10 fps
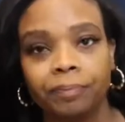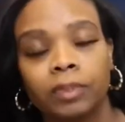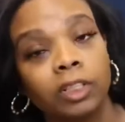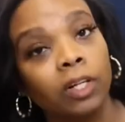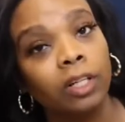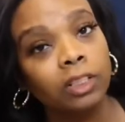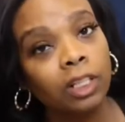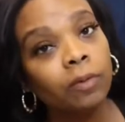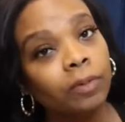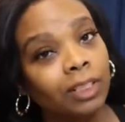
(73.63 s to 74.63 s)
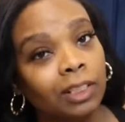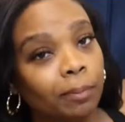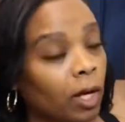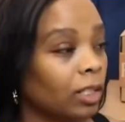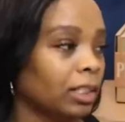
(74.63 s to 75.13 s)
So I'll start with the
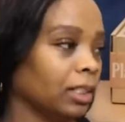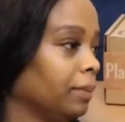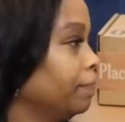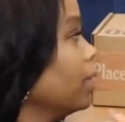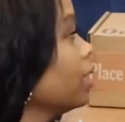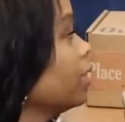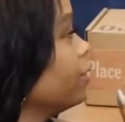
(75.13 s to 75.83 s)
smallest box